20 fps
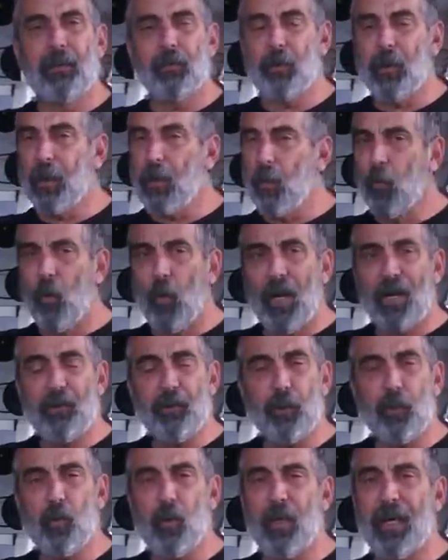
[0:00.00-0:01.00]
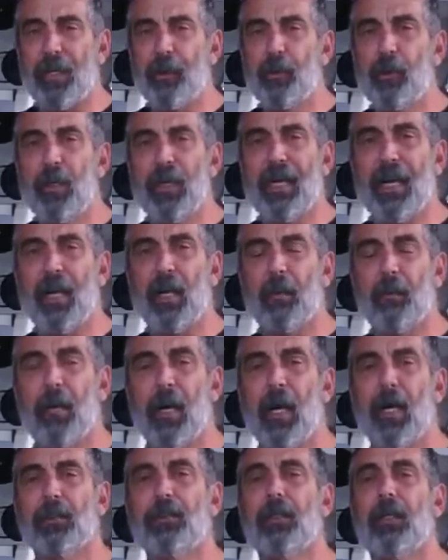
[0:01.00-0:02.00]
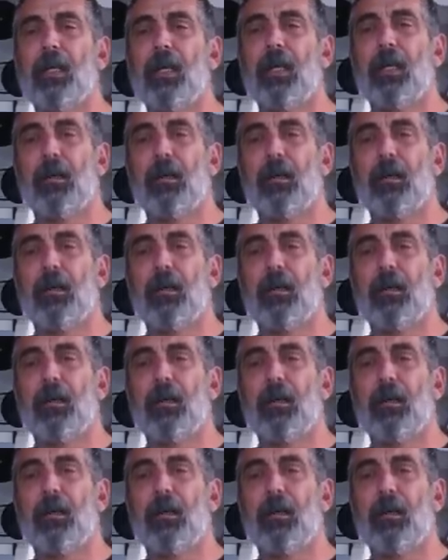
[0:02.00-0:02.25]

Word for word: trigger wasn't quite as good out of the box.